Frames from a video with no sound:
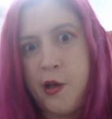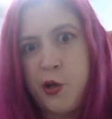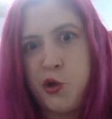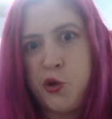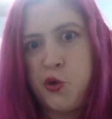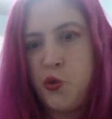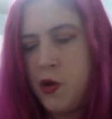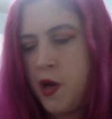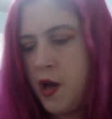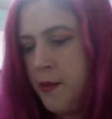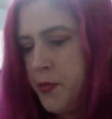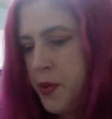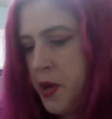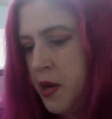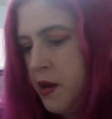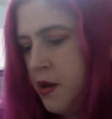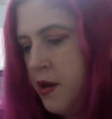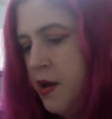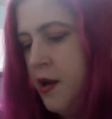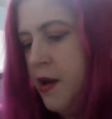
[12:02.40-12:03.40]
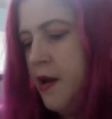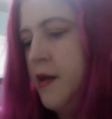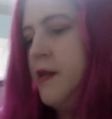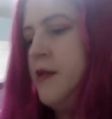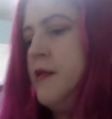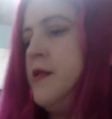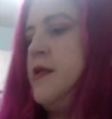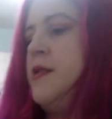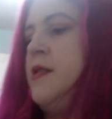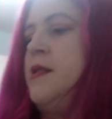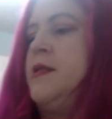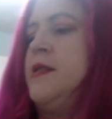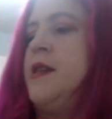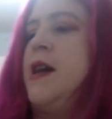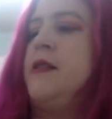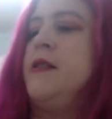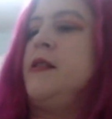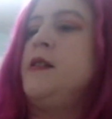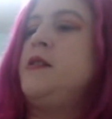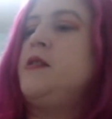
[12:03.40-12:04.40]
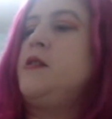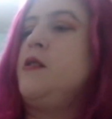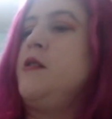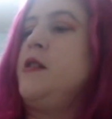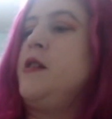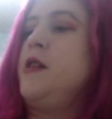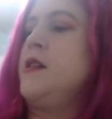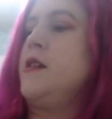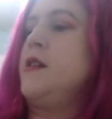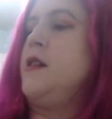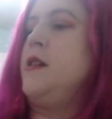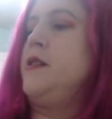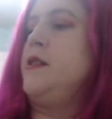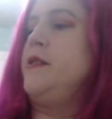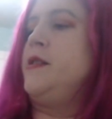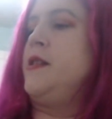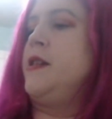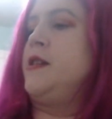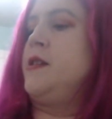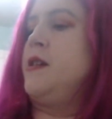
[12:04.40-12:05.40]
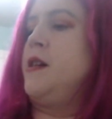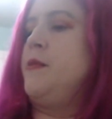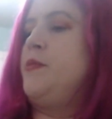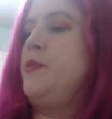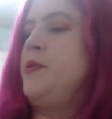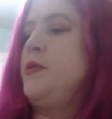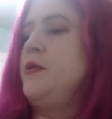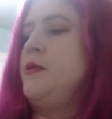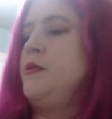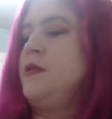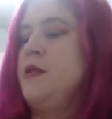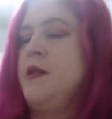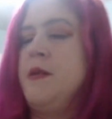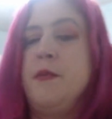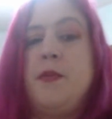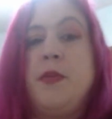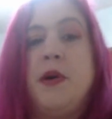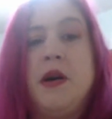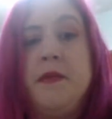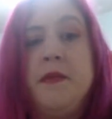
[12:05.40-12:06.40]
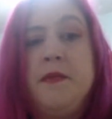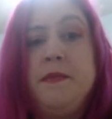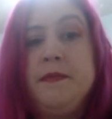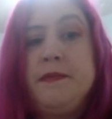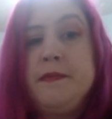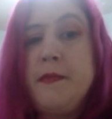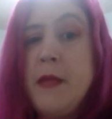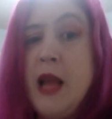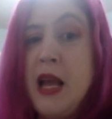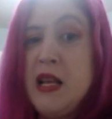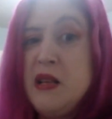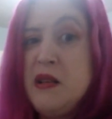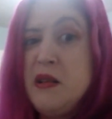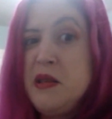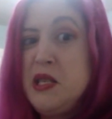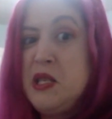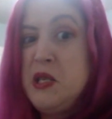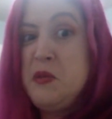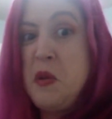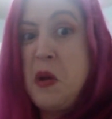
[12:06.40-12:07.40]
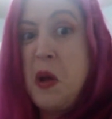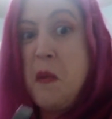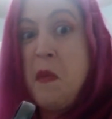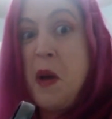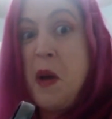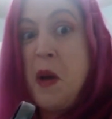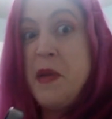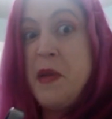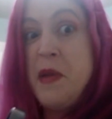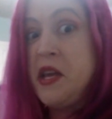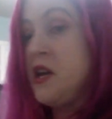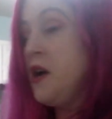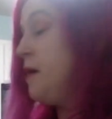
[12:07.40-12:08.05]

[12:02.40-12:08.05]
Zook cup. It's sadly starting to get kind of dinged up, but it's my big